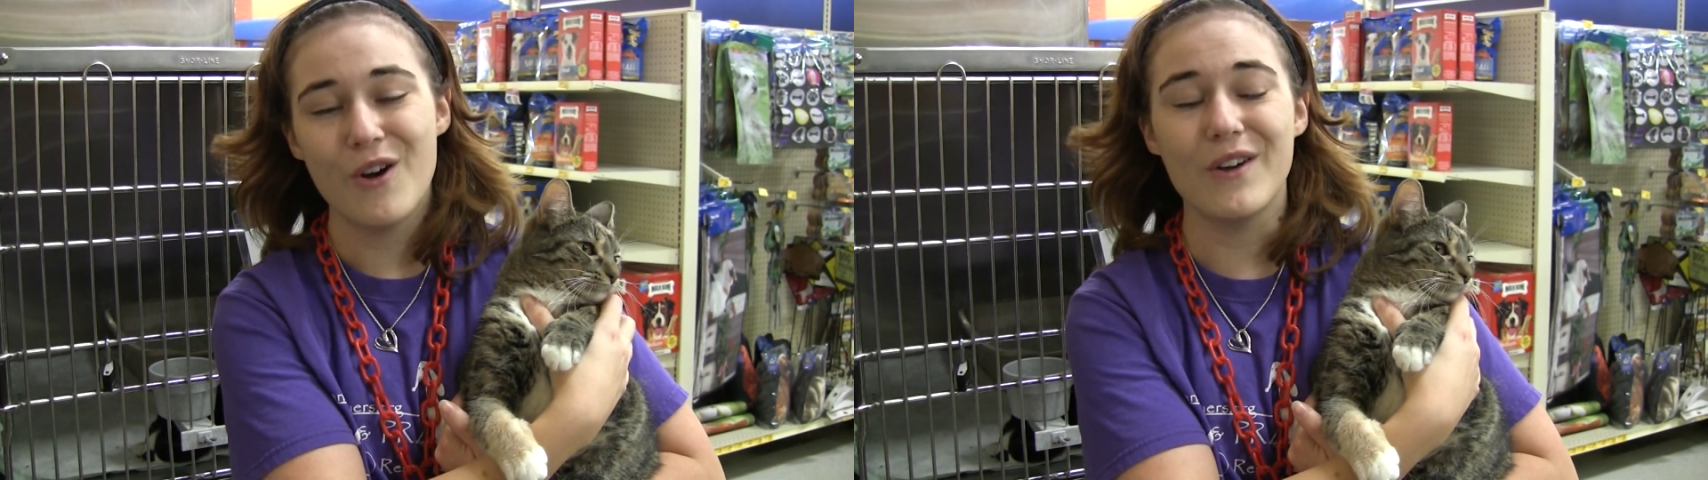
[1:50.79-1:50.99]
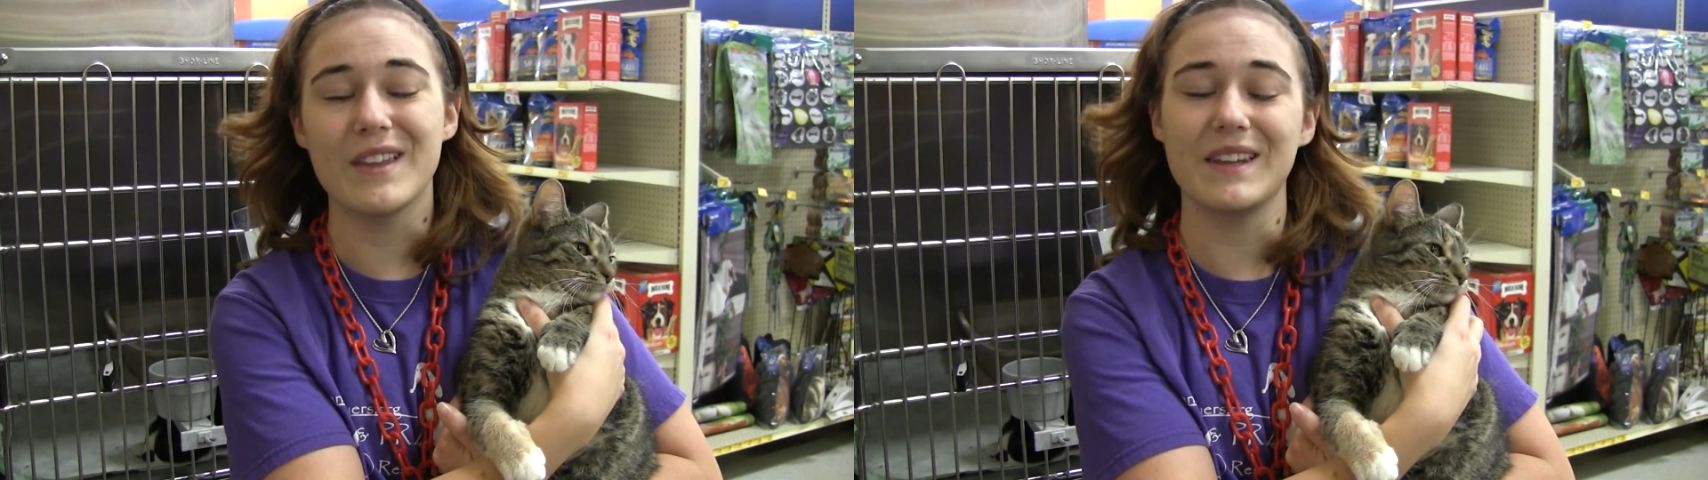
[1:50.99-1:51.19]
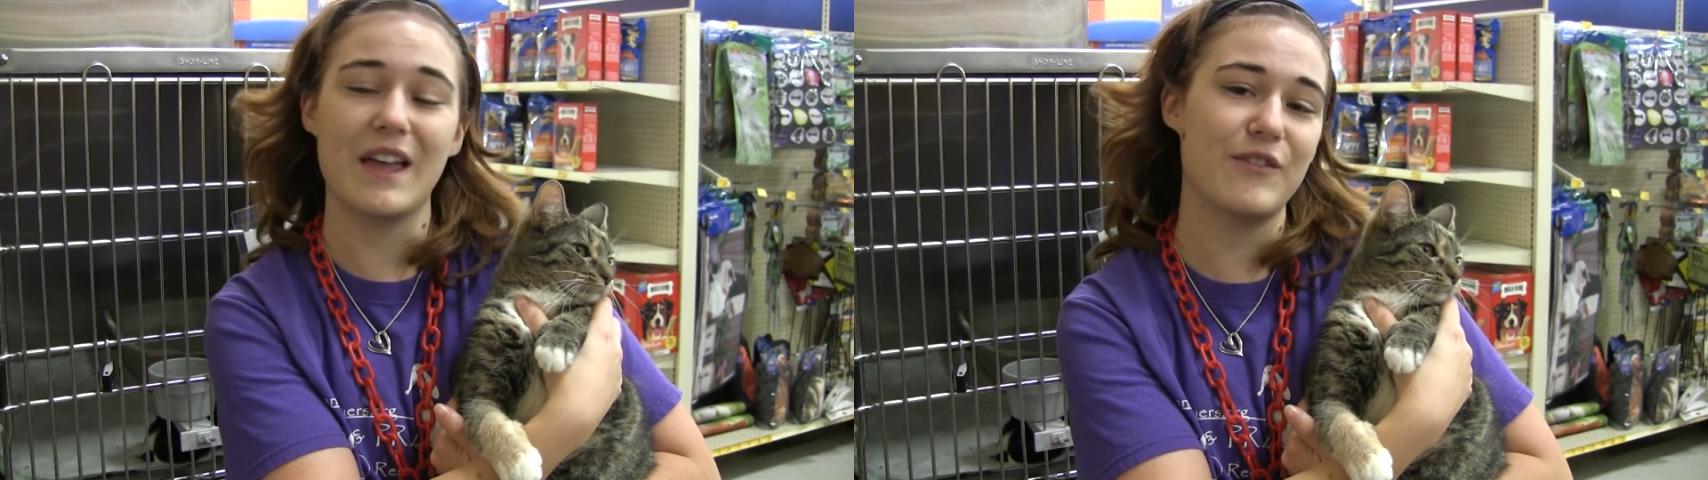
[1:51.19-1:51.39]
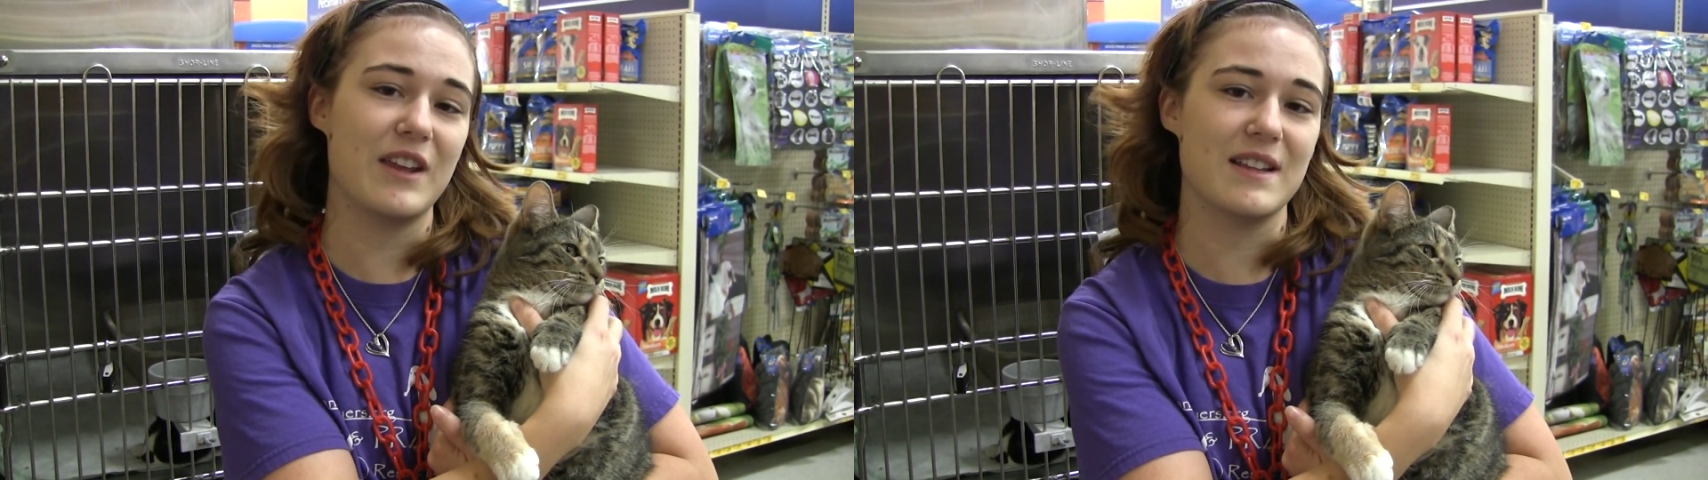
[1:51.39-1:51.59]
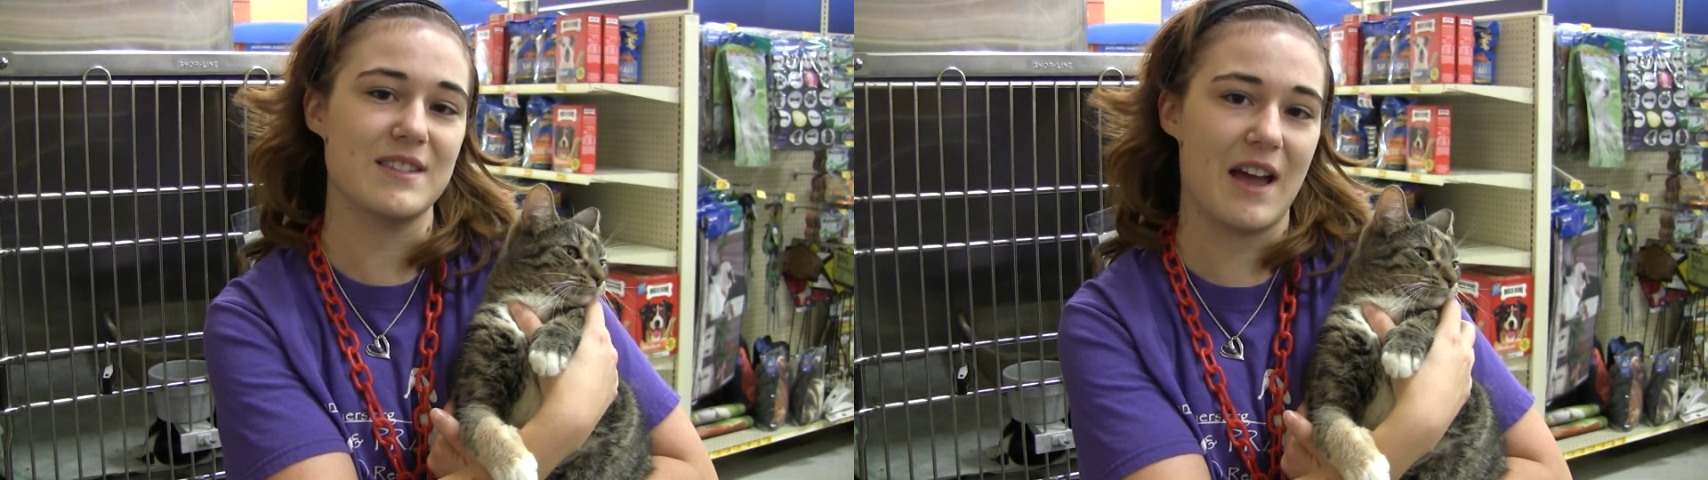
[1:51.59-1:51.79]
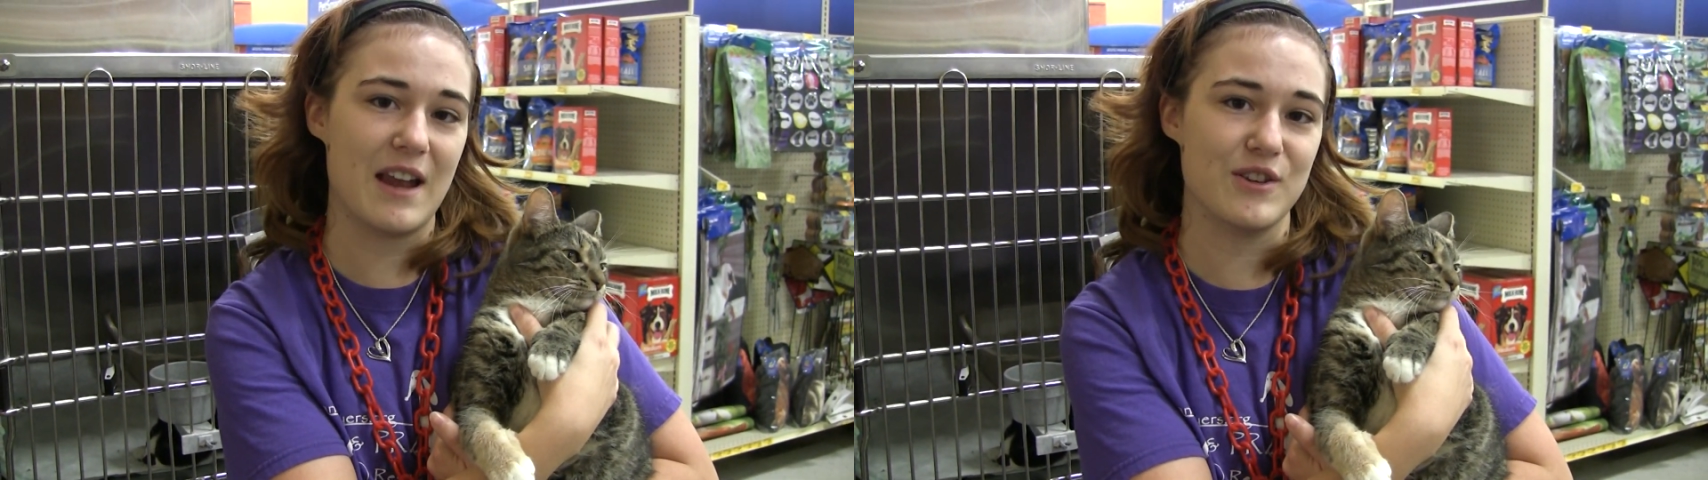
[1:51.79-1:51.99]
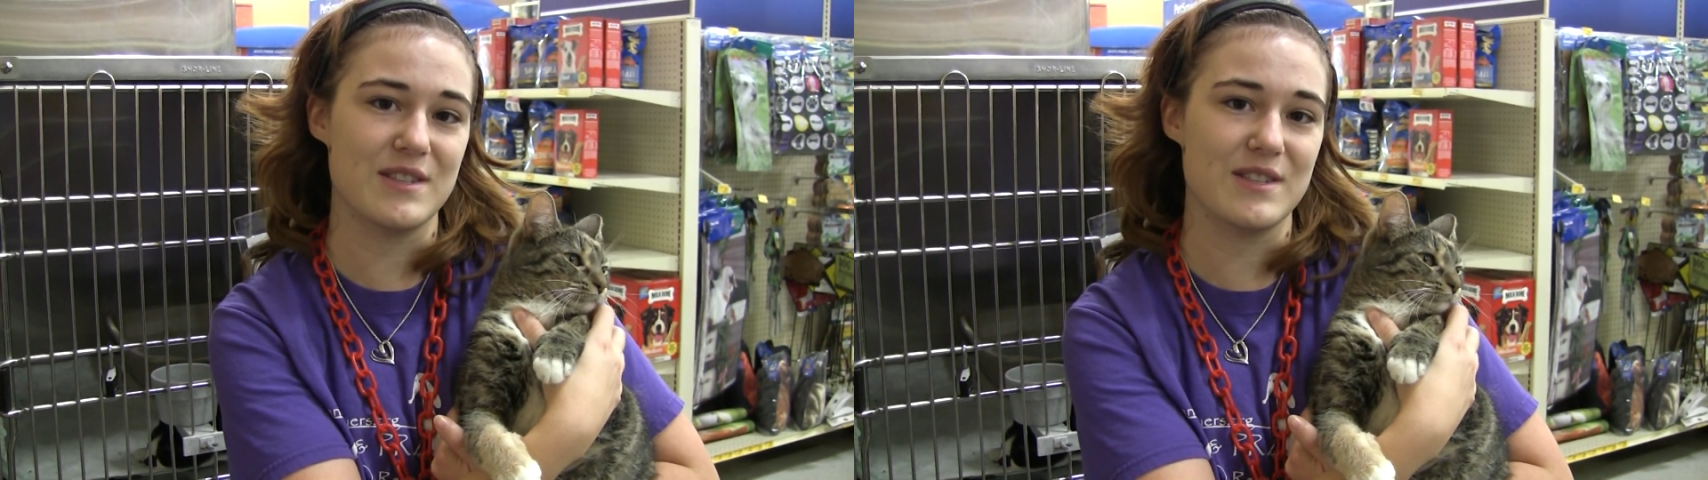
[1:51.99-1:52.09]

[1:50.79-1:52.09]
On the left-hand side,